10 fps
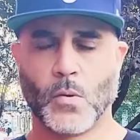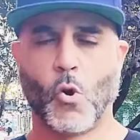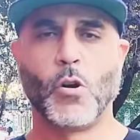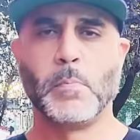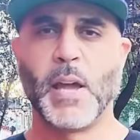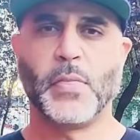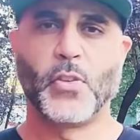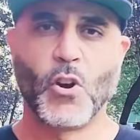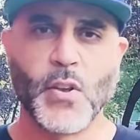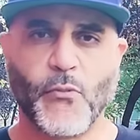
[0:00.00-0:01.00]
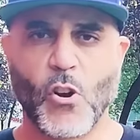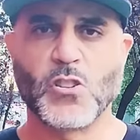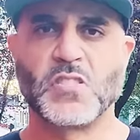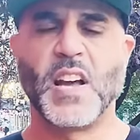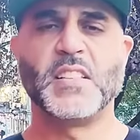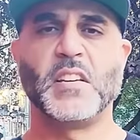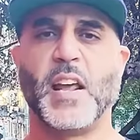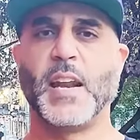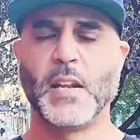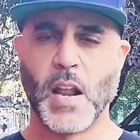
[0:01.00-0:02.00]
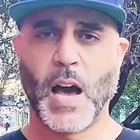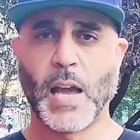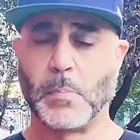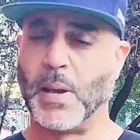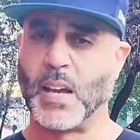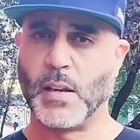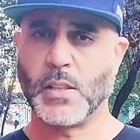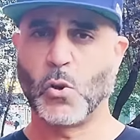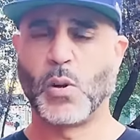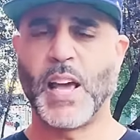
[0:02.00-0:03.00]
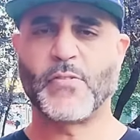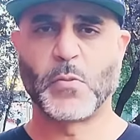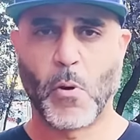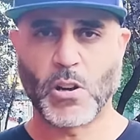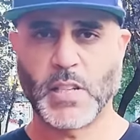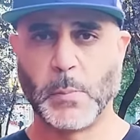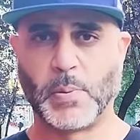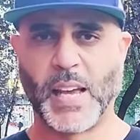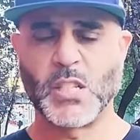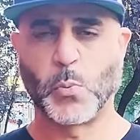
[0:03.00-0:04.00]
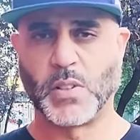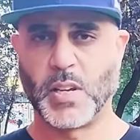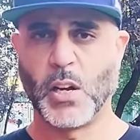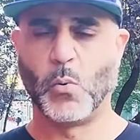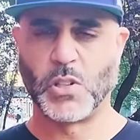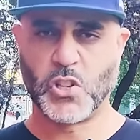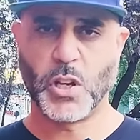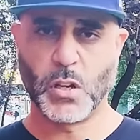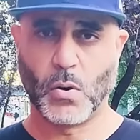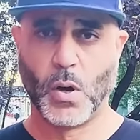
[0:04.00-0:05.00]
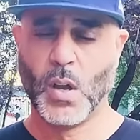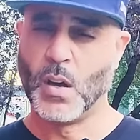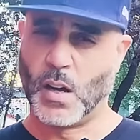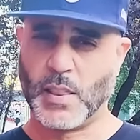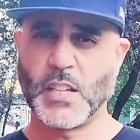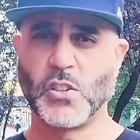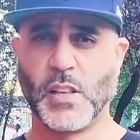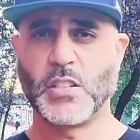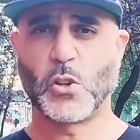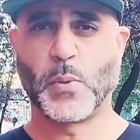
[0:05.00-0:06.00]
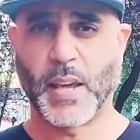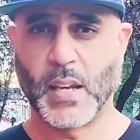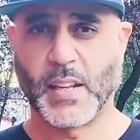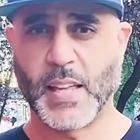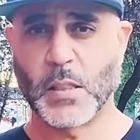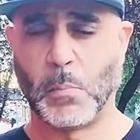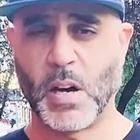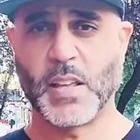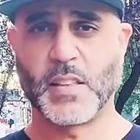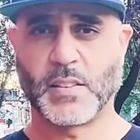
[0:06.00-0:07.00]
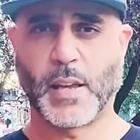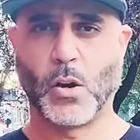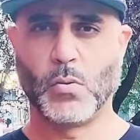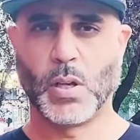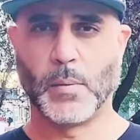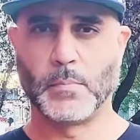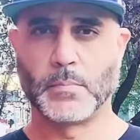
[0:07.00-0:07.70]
On May 31st, 1989, Miguelito left Marcy Place with Tito and Chico, allegedly so they could get the money that they owed him.